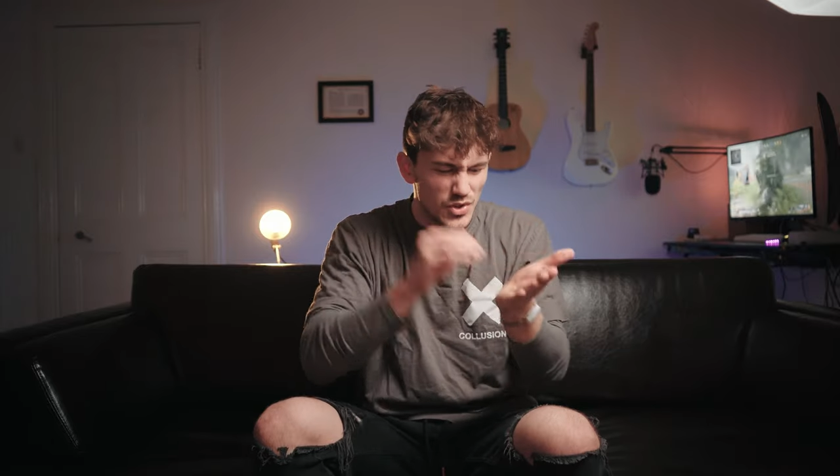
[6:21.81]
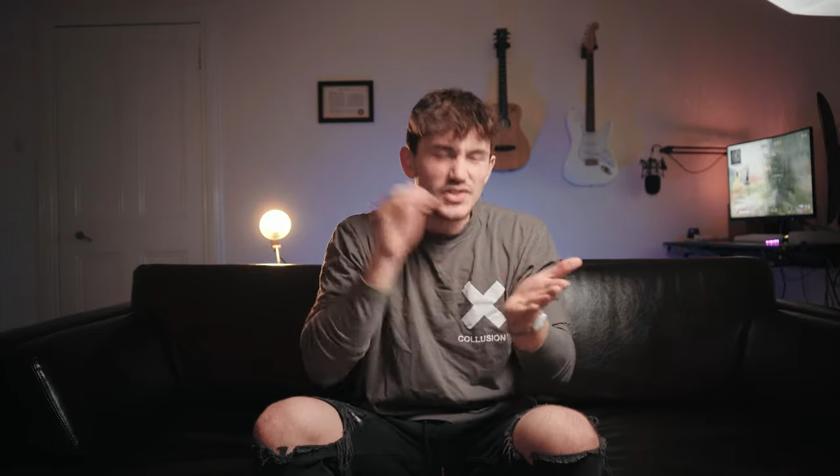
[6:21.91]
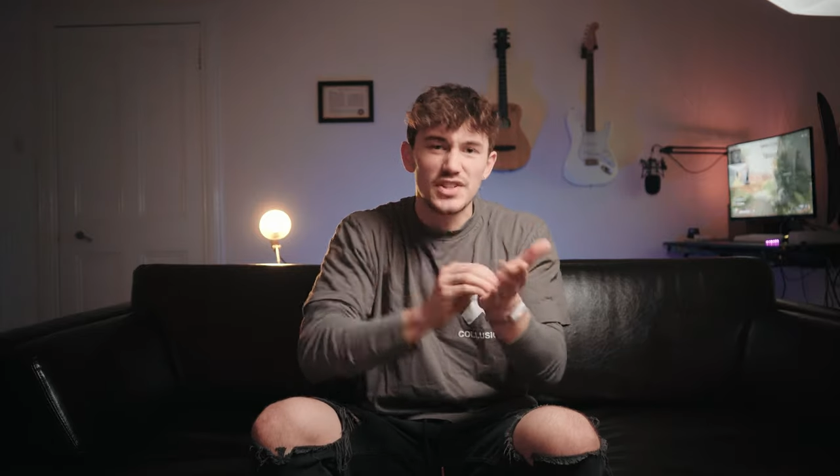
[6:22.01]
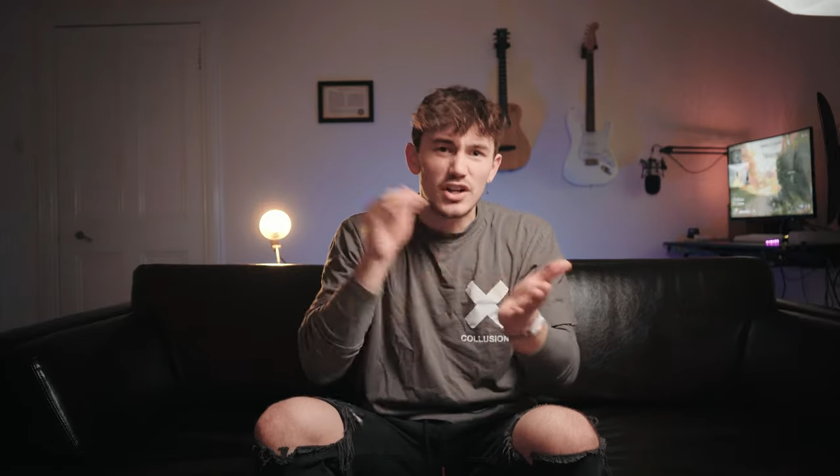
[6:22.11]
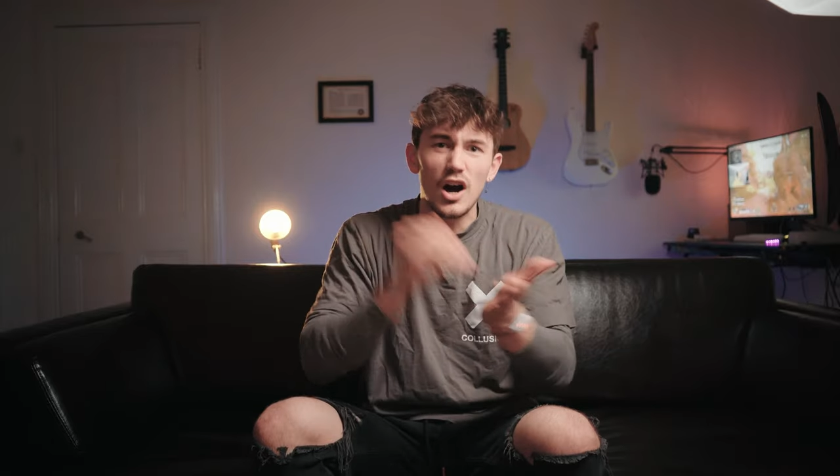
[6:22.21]

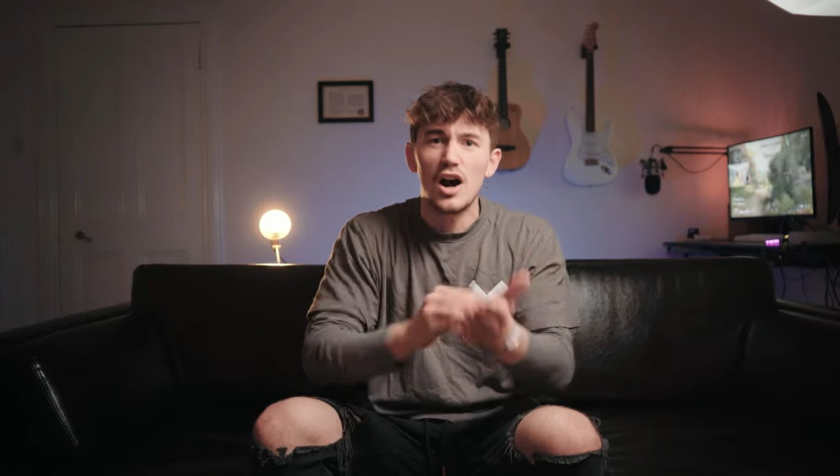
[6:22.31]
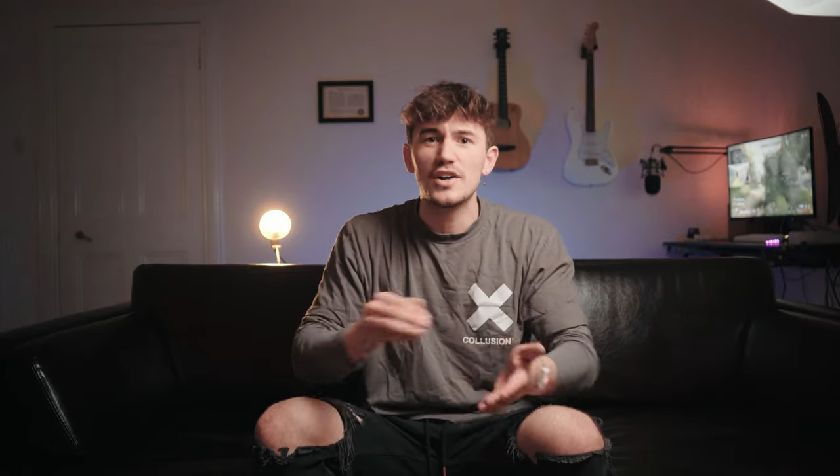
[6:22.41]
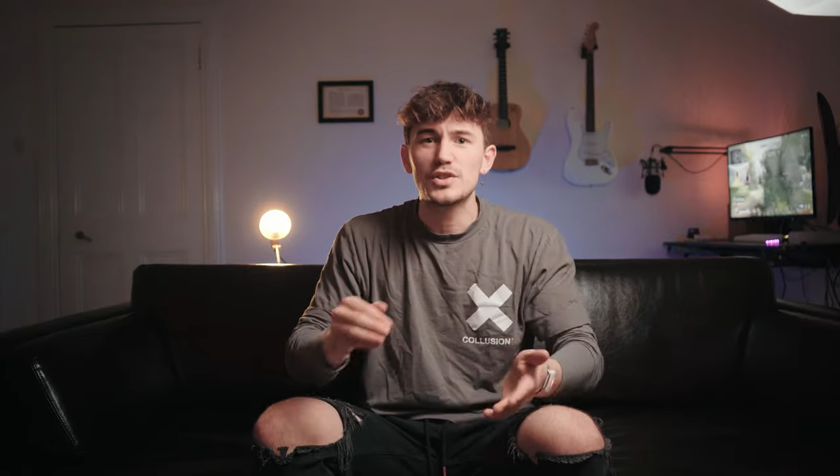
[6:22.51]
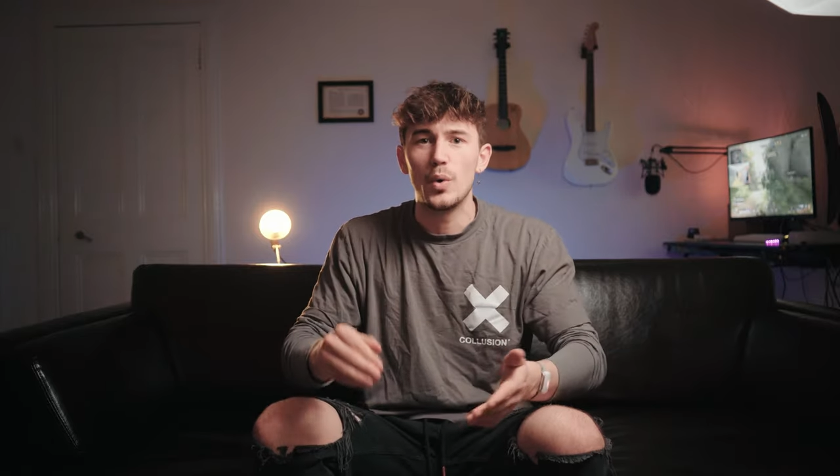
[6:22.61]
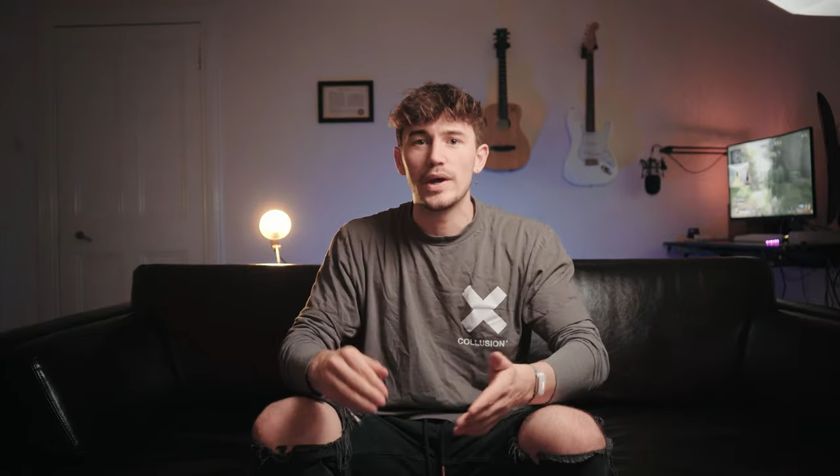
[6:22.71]
onto the
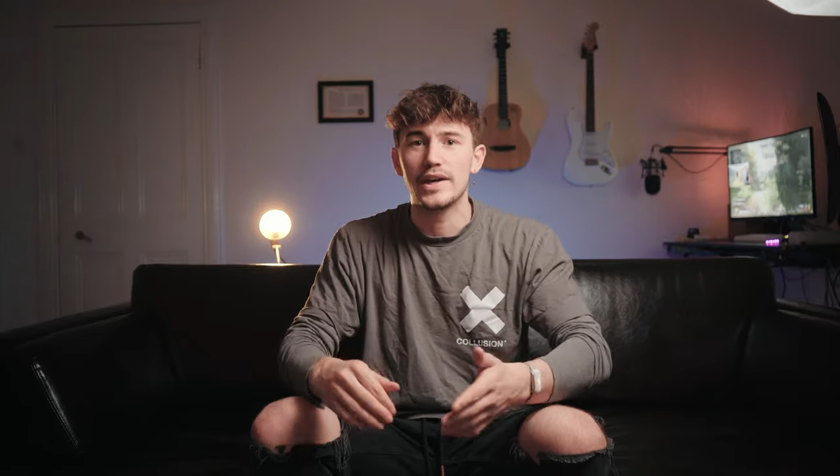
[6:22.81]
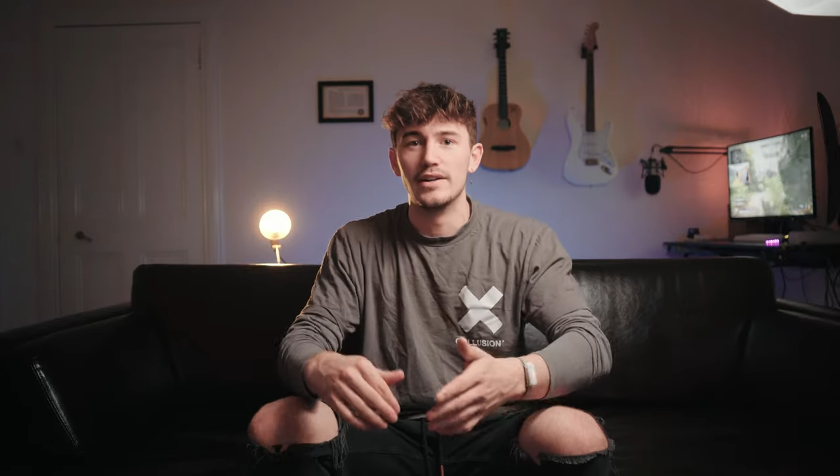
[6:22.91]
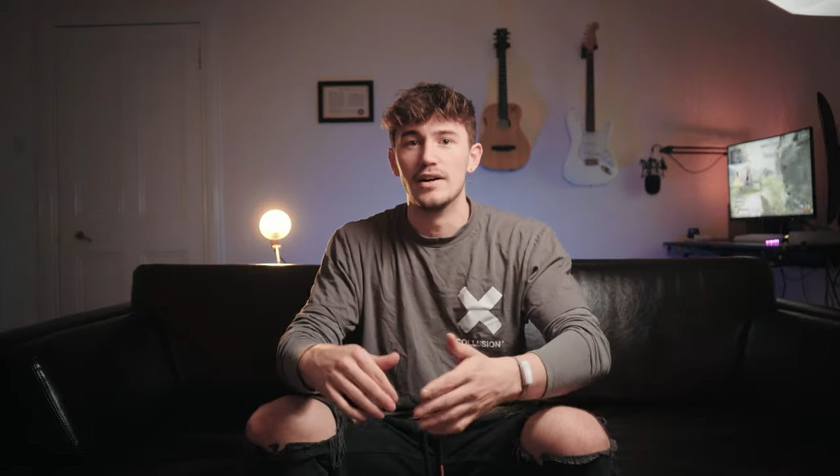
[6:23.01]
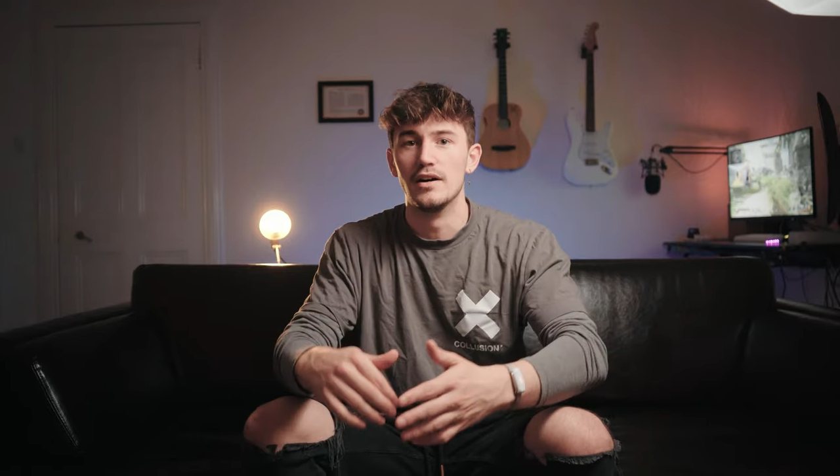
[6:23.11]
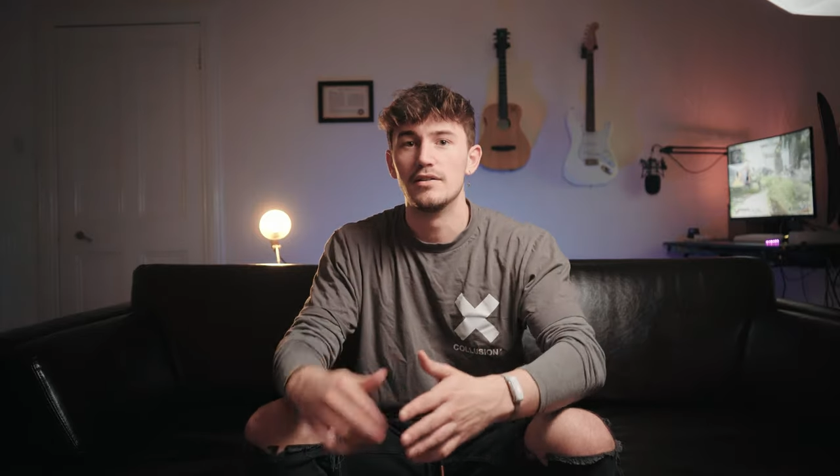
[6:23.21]
card quick
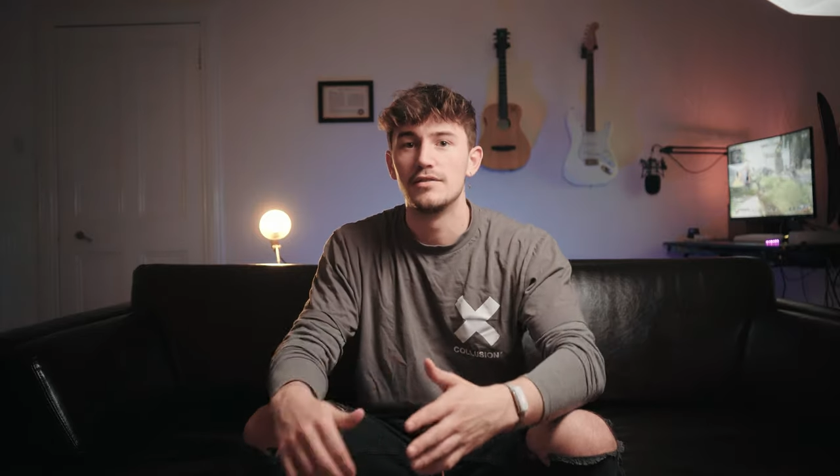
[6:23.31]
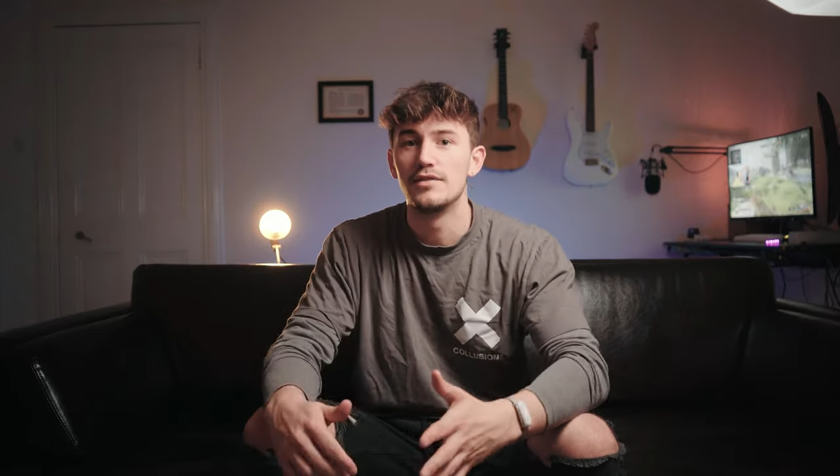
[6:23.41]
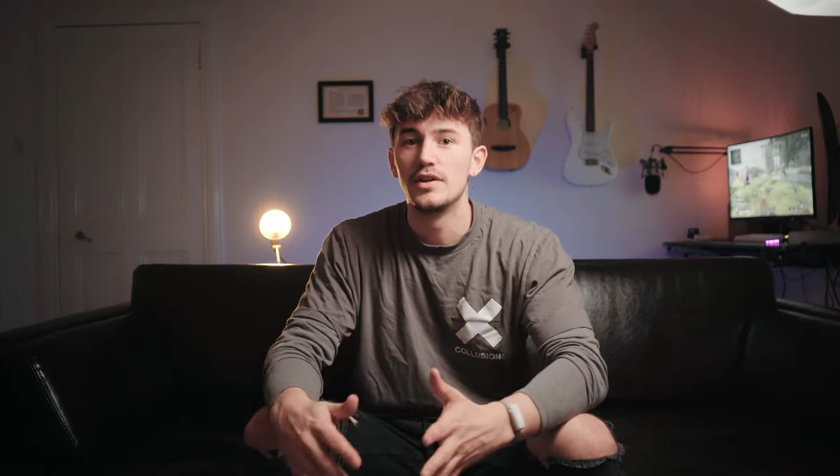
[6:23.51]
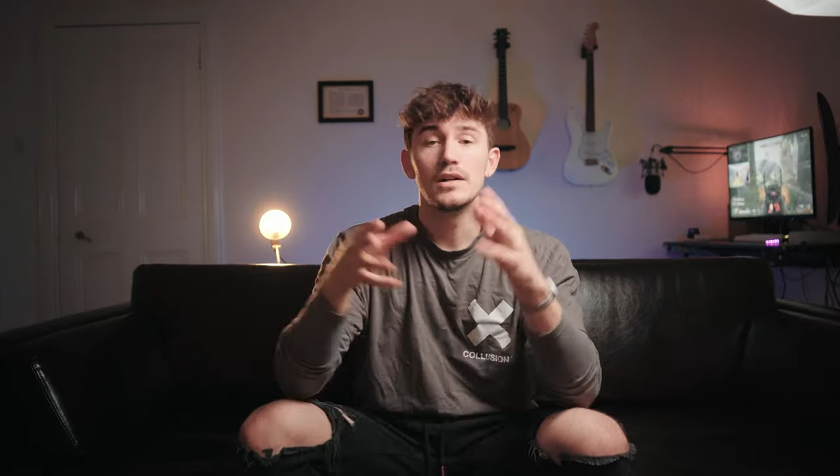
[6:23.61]
enough.